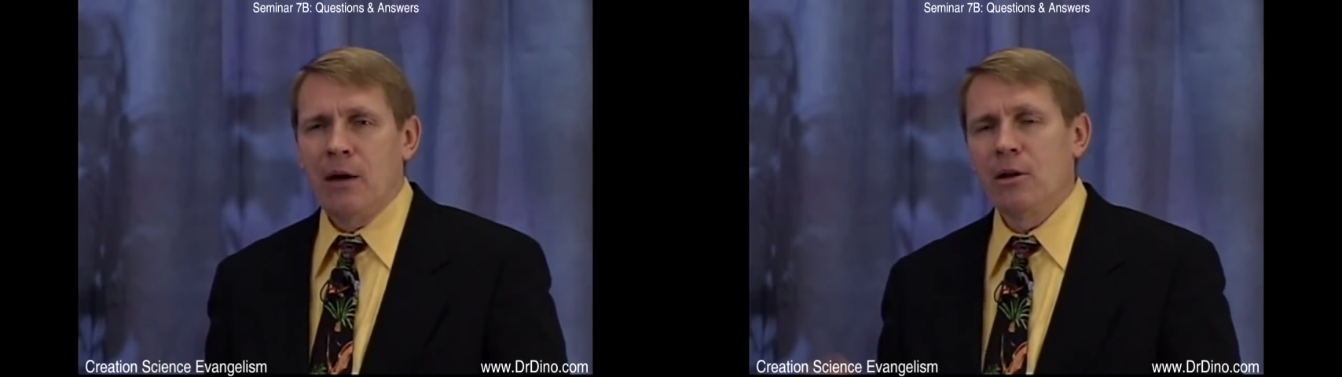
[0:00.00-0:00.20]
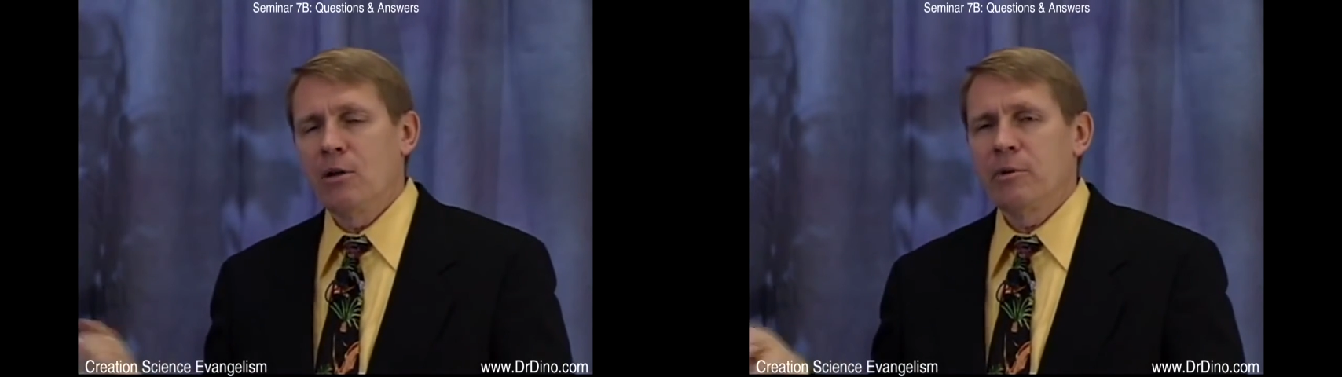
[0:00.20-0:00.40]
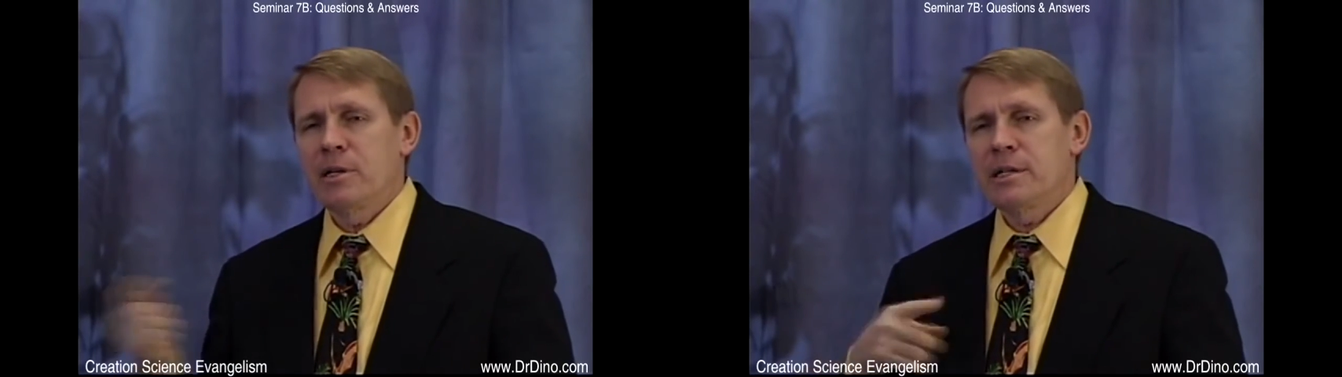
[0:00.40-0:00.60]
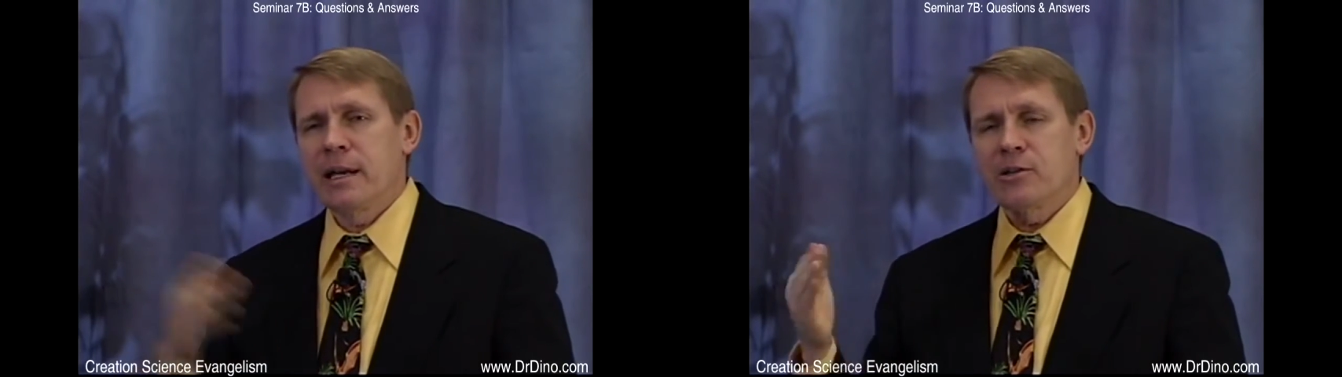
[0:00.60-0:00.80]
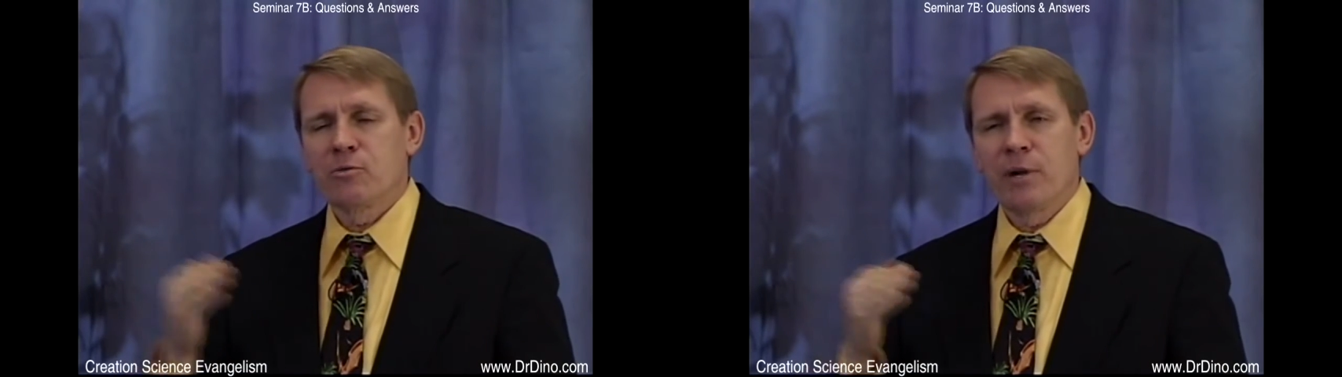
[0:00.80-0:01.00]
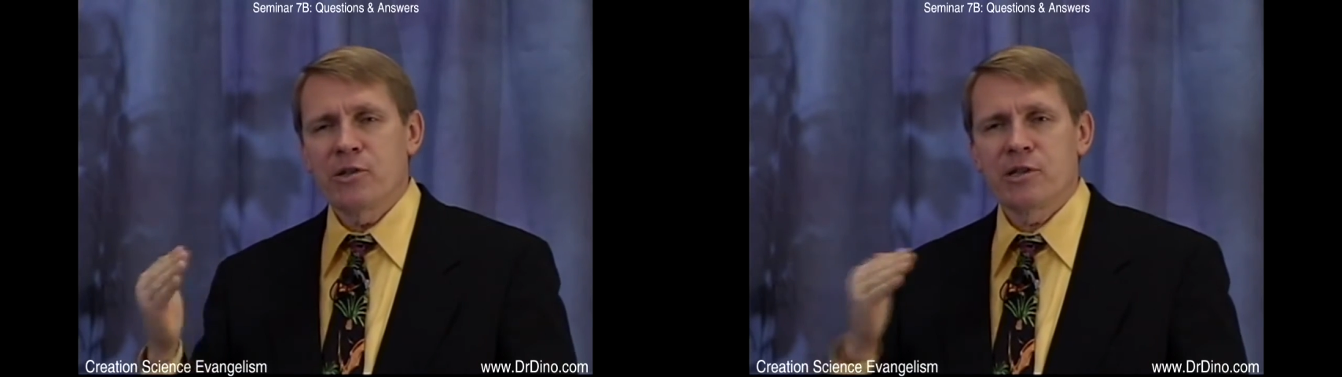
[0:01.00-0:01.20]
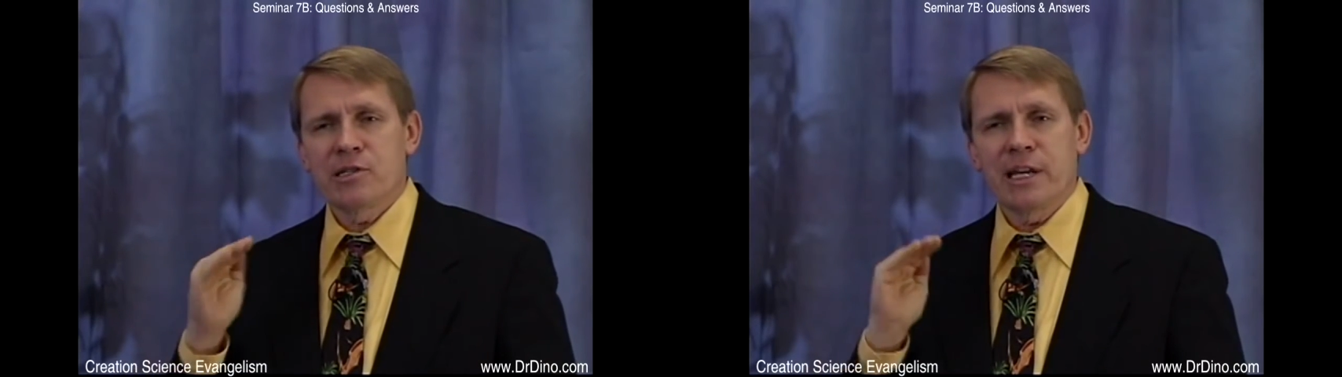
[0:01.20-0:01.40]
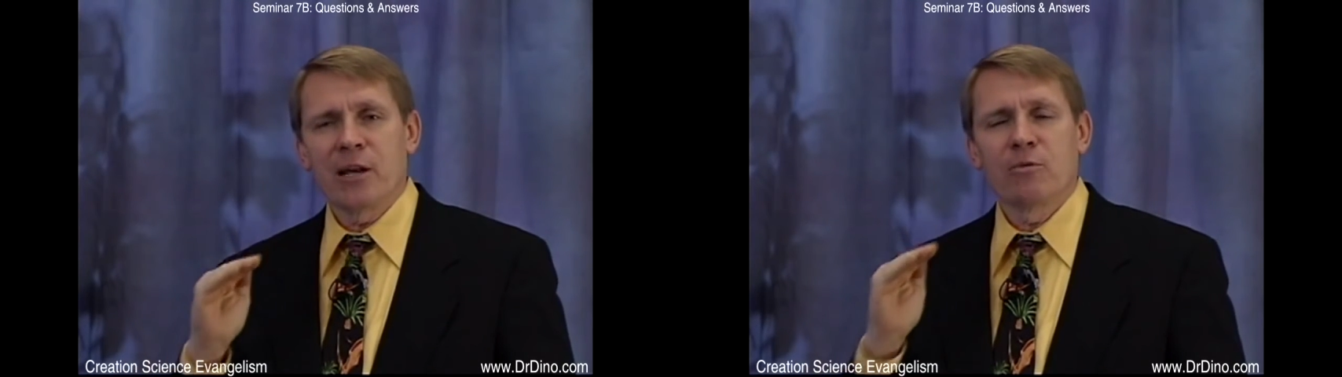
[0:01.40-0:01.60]
how long would it take to reach
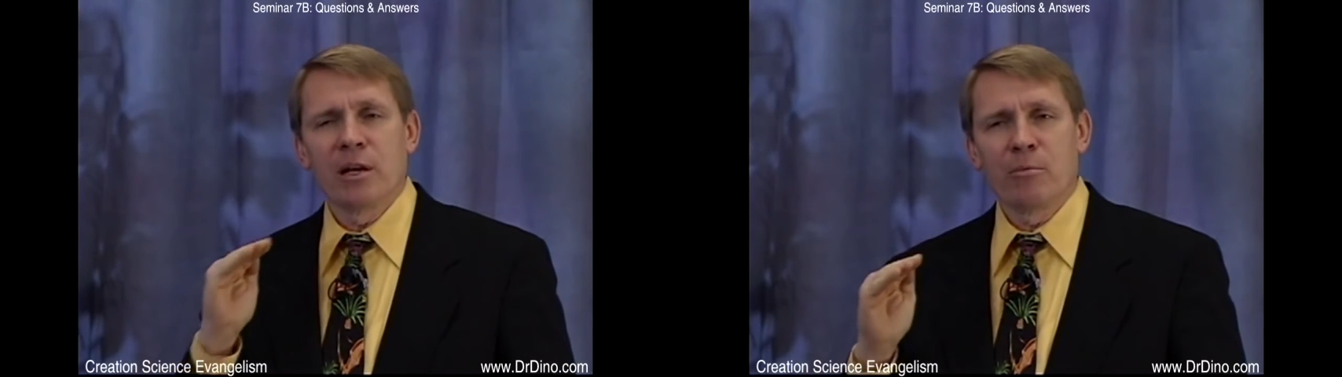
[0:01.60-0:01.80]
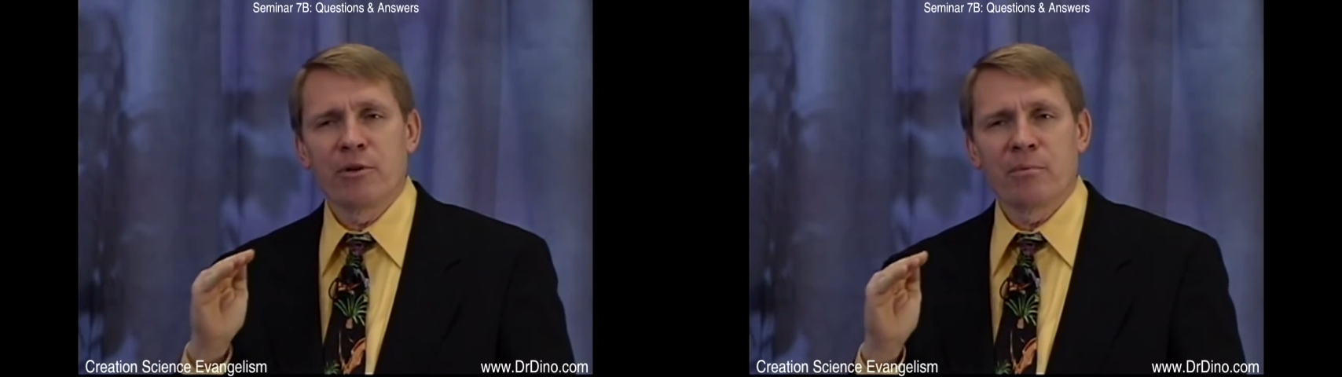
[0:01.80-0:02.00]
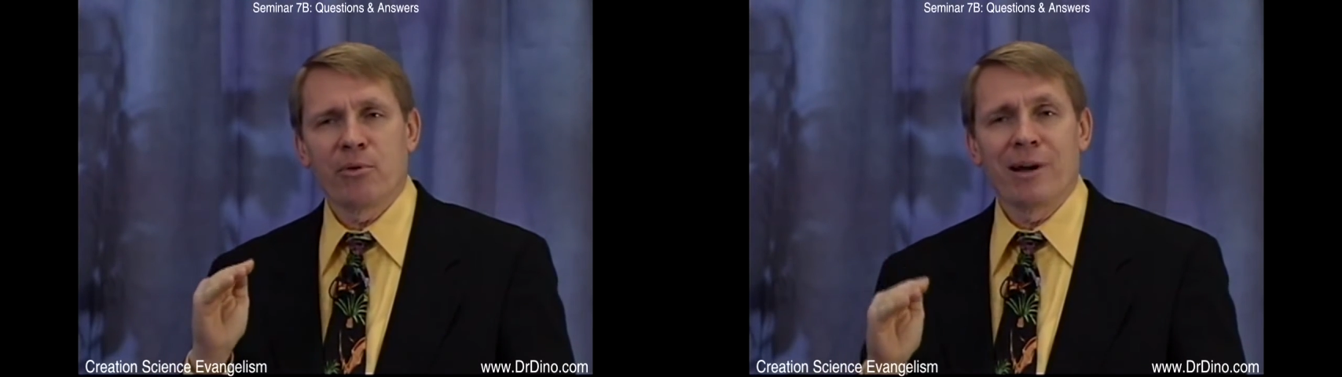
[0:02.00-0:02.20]
this equilibrium